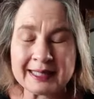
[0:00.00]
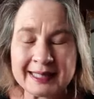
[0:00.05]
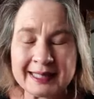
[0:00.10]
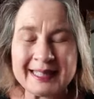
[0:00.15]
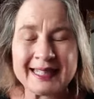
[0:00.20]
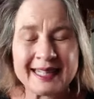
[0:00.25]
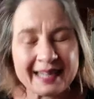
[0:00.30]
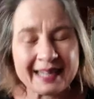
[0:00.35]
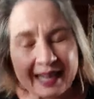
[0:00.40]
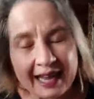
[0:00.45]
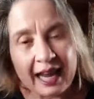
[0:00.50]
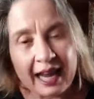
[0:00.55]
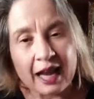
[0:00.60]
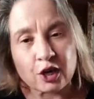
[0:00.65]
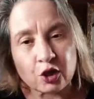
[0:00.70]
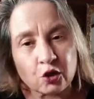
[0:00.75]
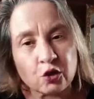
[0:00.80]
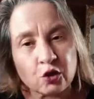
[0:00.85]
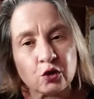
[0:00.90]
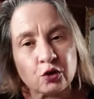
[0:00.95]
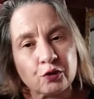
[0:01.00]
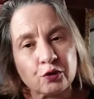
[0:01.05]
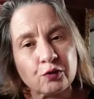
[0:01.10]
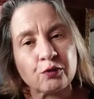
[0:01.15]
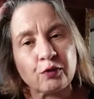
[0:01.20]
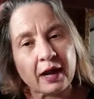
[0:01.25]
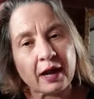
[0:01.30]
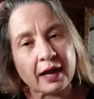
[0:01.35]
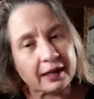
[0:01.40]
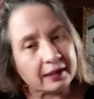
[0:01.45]
dear and good
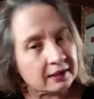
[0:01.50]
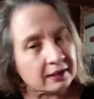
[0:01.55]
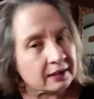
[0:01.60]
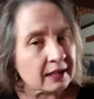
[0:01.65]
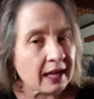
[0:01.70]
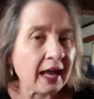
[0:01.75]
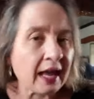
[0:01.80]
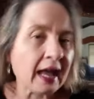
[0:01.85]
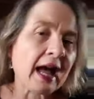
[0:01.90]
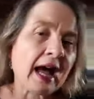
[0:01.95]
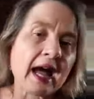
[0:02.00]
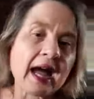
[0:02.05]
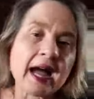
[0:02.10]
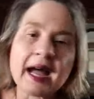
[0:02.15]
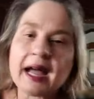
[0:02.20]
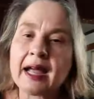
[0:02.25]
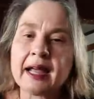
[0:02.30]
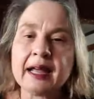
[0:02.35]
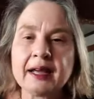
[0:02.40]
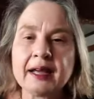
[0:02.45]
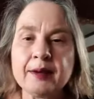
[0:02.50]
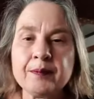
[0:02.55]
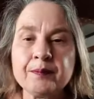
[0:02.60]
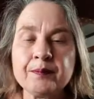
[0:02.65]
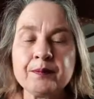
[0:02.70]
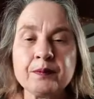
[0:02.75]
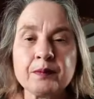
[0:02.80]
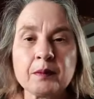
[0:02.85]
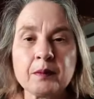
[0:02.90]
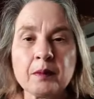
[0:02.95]
friend,
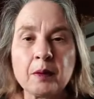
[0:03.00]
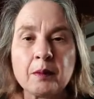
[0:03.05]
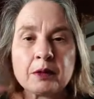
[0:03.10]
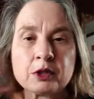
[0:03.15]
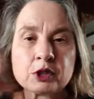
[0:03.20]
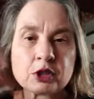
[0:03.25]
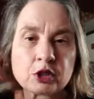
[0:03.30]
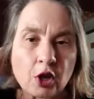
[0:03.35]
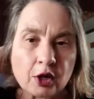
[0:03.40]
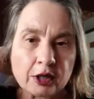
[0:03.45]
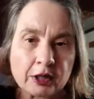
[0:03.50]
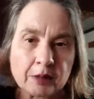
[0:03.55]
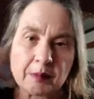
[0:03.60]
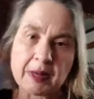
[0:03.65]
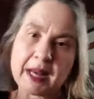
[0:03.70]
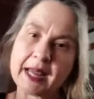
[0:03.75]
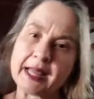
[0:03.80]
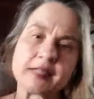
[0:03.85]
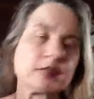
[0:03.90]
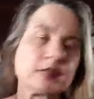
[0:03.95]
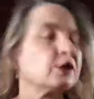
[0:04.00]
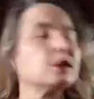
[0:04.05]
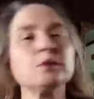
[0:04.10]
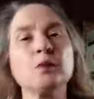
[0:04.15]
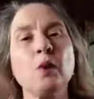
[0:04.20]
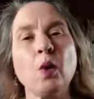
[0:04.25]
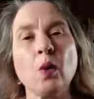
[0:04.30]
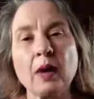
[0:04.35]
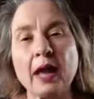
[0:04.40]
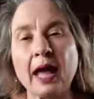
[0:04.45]
I started playing
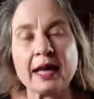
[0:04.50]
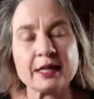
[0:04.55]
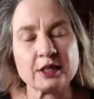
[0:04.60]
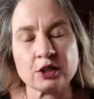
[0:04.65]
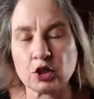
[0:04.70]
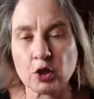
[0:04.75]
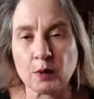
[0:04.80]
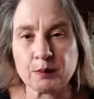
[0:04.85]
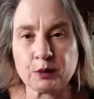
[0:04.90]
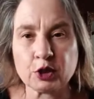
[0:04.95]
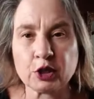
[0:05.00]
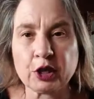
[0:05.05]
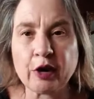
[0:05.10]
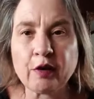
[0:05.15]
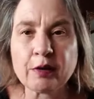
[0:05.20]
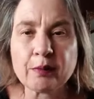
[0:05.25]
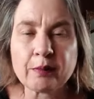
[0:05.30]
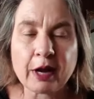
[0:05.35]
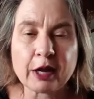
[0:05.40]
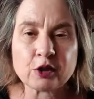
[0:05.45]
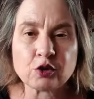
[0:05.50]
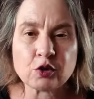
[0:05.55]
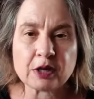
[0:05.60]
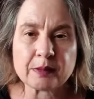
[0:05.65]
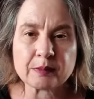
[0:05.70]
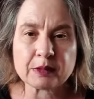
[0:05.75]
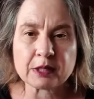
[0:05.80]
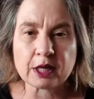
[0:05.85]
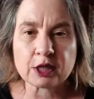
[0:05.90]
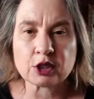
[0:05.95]
small. I stopped sharing my
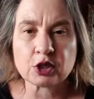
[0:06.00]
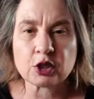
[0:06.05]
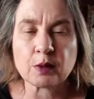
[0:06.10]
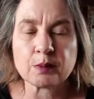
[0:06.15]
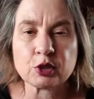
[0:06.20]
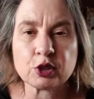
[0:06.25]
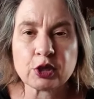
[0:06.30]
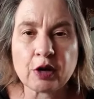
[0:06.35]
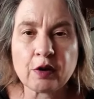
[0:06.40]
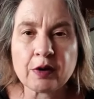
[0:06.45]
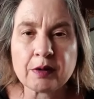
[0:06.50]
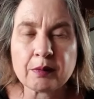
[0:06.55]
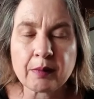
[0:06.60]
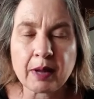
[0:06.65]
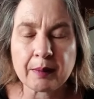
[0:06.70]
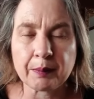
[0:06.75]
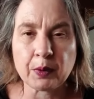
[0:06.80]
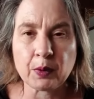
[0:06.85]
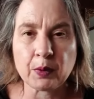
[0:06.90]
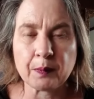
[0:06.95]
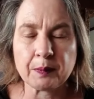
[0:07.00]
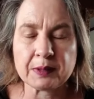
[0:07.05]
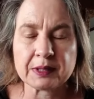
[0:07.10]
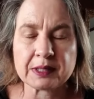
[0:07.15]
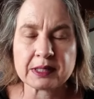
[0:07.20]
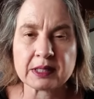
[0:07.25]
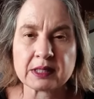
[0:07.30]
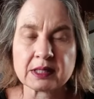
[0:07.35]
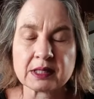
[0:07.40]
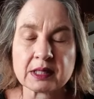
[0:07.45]
dreams. I stopped sharing my
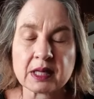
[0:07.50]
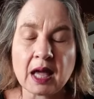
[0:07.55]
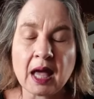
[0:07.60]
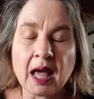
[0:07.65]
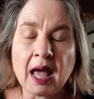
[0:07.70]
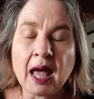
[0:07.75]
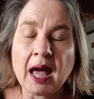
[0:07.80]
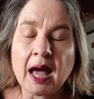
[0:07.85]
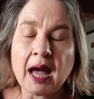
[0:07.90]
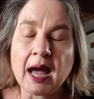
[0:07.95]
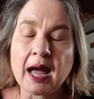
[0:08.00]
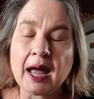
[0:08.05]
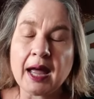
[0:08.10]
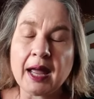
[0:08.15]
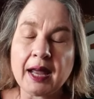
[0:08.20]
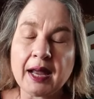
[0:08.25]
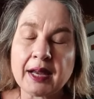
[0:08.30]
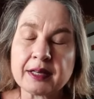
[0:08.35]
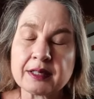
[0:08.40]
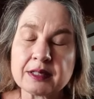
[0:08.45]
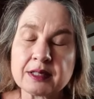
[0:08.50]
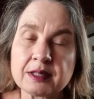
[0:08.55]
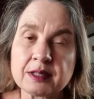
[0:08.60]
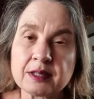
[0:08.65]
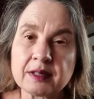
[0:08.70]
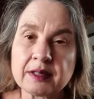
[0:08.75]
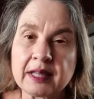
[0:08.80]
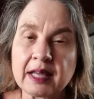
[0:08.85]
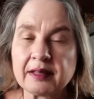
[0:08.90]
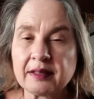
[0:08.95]
purposes. And
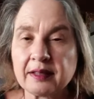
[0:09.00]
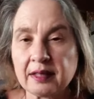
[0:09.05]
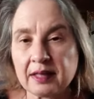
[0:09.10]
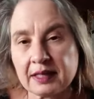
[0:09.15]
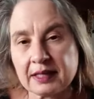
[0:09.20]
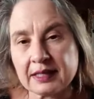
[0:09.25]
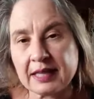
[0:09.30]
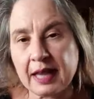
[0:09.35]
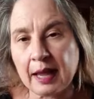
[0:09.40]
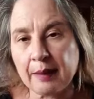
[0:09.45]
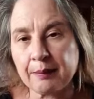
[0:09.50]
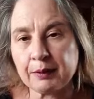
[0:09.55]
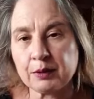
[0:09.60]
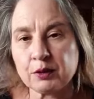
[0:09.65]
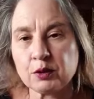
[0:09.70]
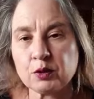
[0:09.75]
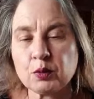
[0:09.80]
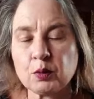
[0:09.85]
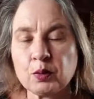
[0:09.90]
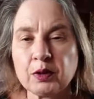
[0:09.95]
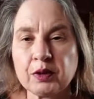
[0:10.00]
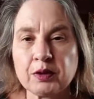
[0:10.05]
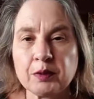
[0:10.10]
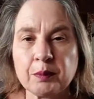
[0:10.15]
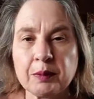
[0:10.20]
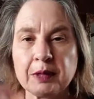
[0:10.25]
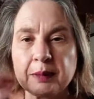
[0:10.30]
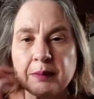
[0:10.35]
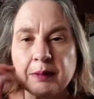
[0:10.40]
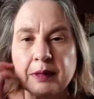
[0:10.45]
then things happened with
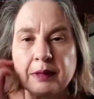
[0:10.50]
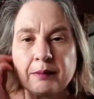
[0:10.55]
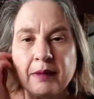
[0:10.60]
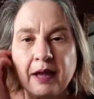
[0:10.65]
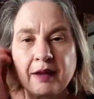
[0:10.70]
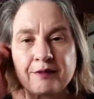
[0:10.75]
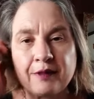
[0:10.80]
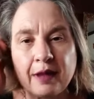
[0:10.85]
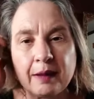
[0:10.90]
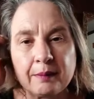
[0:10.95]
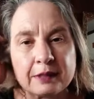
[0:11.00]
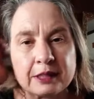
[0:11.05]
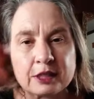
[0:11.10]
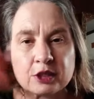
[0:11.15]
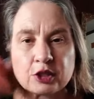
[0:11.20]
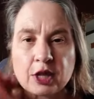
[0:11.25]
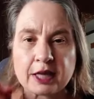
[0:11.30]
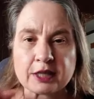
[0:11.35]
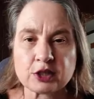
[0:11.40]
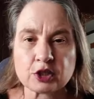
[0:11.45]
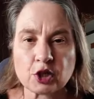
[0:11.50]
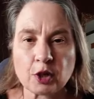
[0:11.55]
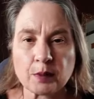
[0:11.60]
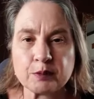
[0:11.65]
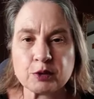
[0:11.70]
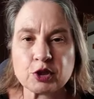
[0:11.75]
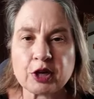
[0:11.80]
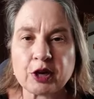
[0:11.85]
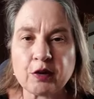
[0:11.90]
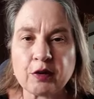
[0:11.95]
people in my family, so I
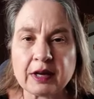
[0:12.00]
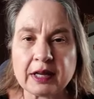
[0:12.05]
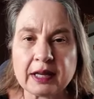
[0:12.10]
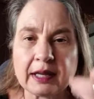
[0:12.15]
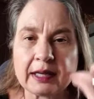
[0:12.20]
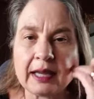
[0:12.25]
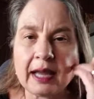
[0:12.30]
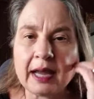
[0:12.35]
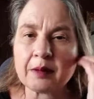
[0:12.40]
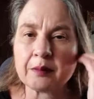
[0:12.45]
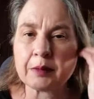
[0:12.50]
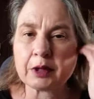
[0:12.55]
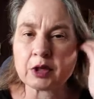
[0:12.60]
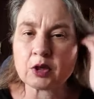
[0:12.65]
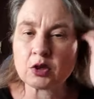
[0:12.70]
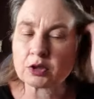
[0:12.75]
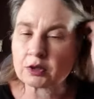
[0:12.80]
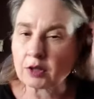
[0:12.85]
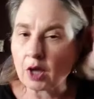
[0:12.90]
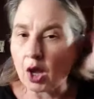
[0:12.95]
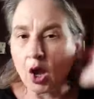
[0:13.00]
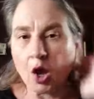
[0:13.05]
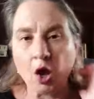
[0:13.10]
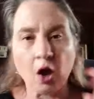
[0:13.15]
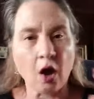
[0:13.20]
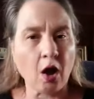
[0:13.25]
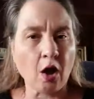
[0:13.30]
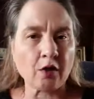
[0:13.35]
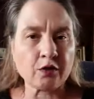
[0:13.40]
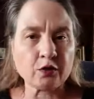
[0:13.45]
stopped sharing again, because
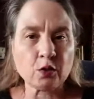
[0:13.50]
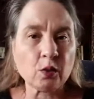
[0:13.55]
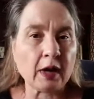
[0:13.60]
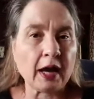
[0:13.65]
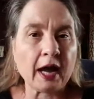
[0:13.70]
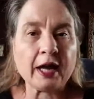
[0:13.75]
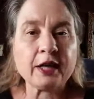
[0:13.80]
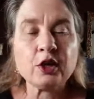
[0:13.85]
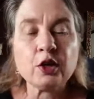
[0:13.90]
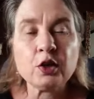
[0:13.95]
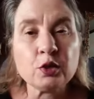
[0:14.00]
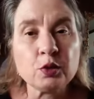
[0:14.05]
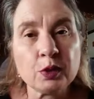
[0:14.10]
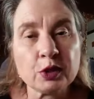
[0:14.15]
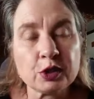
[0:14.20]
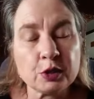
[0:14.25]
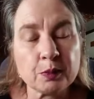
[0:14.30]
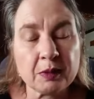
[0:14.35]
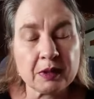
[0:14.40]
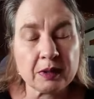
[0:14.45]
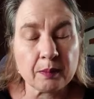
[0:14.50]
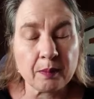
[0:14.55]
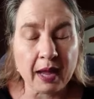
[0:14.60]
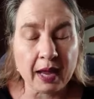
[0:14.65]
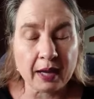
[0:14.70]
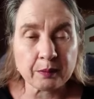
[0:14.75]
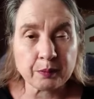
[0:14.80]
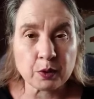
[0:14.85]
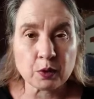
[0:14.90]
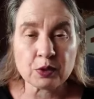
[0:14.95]
after all, I don't want to be the
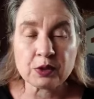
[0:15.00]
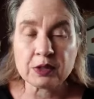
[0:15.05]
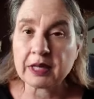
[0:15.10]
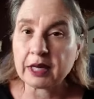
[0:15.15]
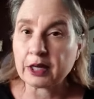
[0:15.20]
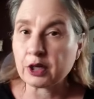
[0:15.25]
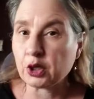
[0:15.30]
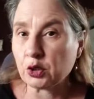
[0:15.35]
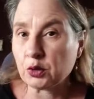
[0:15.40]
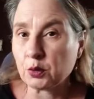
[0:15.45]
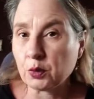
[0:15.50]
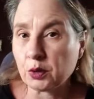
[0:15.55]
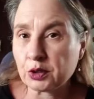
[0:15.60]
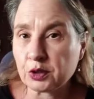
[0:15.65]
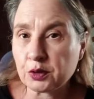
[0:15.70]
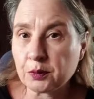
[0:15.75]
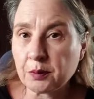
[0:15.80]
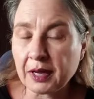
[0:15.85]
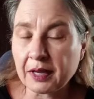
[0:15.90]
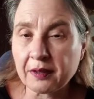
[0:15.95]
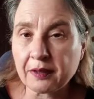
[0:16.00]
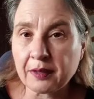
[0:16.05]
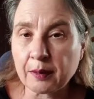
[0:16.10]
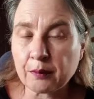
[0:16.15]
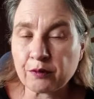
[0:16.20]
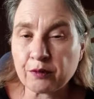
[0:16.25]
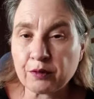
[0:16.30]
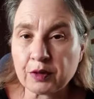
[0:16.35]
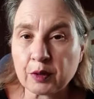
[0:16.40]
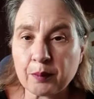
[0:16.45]
bad person. I don't want to make
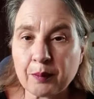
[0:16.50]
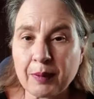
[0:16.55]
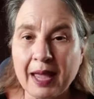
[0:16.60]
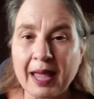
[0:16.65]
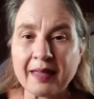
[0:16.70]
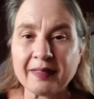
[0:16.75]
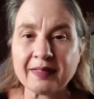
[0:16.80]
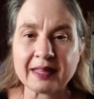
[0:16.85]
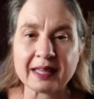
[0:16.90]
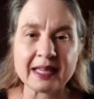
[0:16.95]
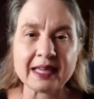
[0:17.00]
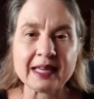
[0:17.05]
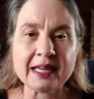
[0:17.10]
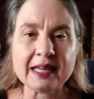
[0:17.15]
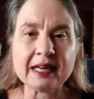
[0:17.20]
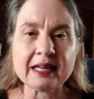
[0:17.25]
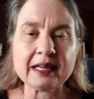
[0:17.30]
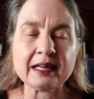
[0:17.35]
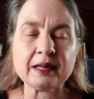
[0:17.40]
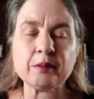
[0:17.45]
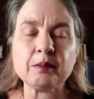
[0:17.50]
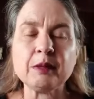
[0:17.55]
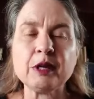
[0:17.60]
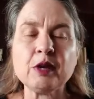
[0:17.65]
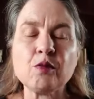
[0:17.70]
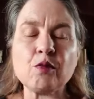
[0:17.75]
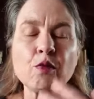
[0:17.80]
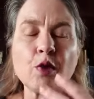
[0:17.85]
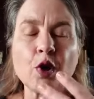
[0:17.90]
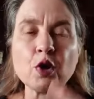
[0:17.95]
them feel bad. The healer in
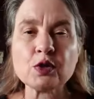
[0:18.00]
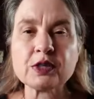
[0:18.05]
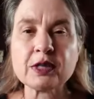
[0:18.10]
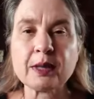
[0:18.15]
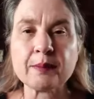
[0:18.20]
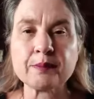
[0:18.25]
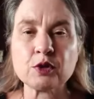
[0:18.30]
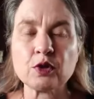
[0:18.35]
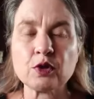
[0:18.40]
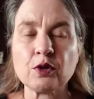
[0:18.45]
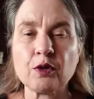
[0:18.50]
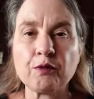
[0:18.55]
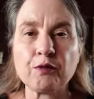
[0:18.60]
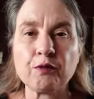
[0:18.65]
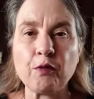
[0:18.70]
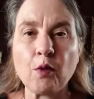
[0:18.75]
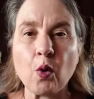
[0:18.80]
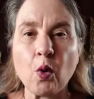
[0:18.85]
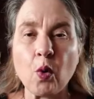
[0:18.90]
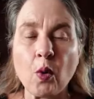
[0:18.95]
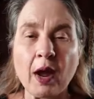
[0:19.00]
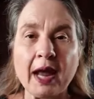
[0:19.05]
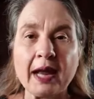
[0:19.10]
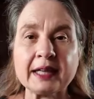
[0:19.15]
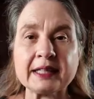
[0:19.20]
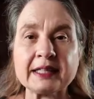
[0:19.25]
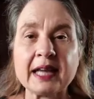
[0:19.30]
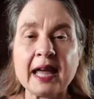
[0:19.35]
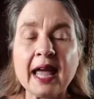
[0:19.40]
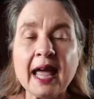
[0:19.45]
me rose up to the fore,
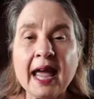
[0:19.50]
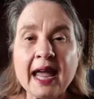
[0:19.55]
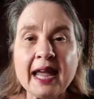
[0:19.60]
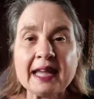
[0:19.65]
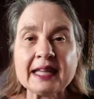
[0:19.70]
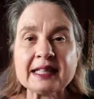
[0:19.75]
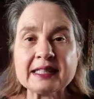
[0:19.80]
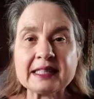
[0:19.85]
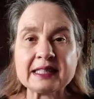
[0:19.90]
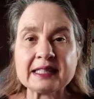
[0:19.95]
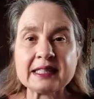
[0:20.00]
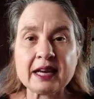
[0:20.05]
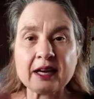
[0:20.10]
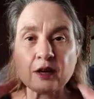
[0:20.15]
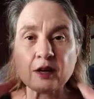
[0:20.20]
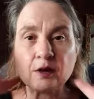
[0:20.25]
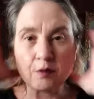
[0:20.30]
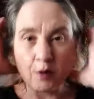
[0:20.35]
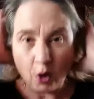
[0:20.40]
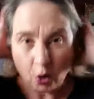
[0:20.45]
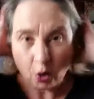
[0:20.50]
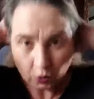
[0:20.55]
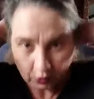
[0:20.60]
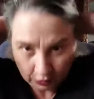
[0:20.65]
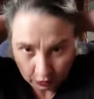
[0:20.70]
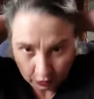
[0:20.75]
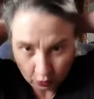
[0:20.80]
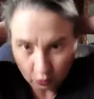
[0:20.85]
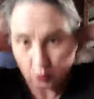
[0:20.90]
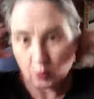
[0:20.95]
and instead of
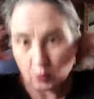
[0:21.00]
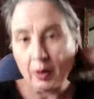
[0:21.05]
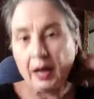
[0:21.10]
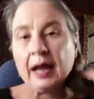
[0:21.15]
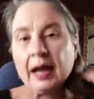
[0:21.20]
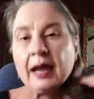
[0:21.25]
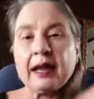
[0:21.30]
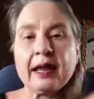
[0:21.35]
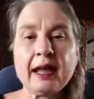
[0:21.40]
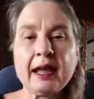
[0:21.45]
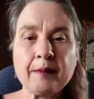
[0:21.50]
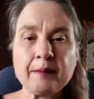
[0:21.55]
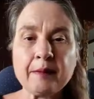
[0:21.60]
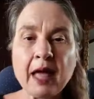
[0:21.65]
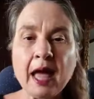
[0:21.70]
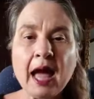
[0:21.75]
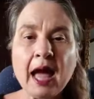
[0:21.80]
owning who I am,